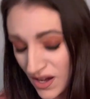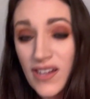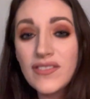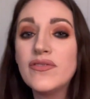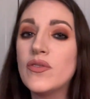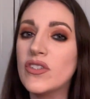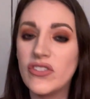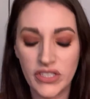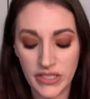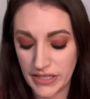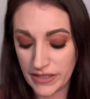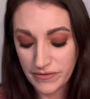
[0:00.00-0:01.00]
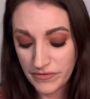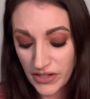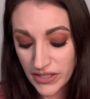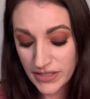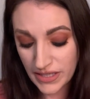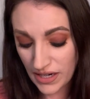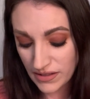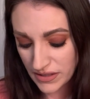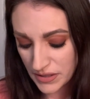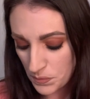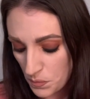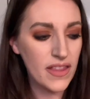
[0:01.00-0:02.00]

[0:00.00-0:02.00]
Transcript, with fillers: Unfortunately, very sadly,